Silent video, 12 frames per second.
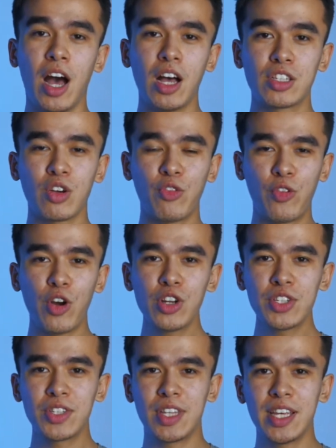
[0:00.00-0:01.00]
So
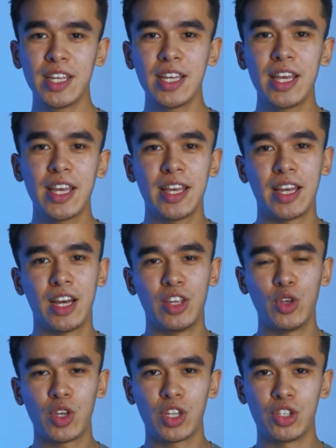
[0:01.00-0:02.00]
first thing
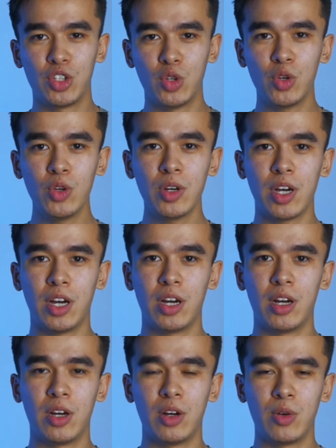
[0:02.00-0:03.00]
you can do
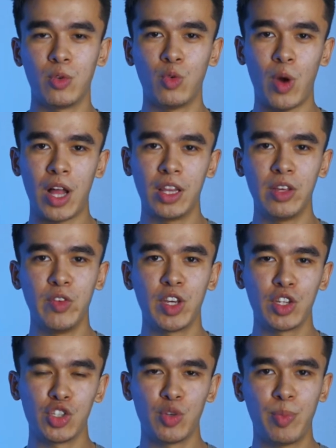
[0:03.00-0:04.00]
while living
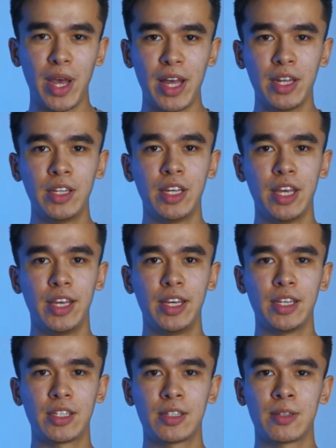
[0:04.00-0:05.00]
in Japan
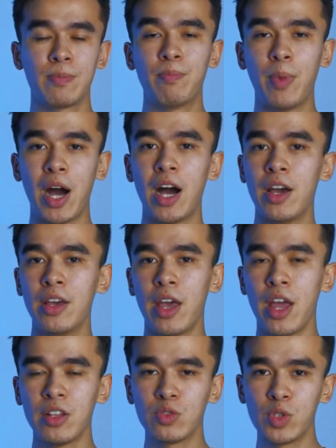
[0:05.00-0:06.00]
is buy
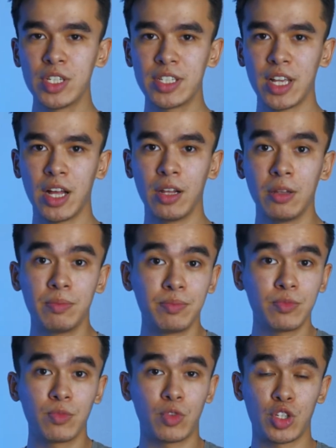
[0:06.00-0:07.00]
and resell,
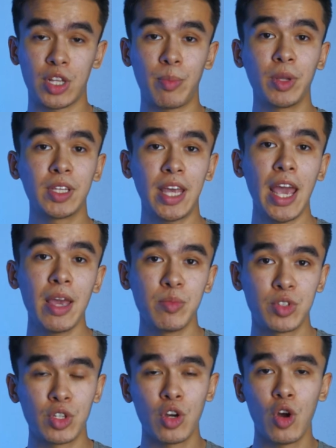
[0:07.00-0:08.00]
for example,
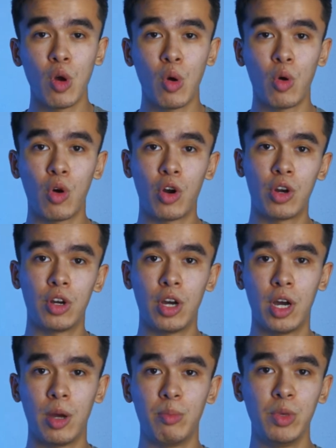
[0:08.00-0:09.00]
games
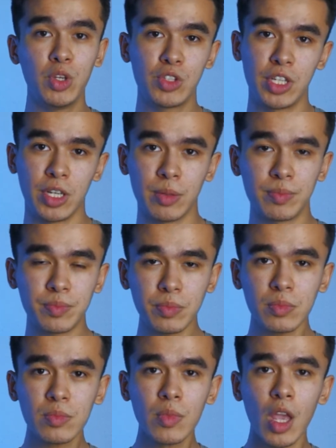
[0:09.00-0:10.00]
or music.
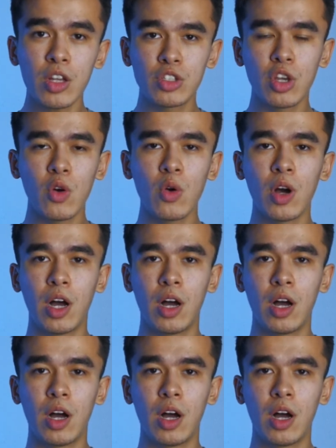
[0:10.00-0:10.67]
So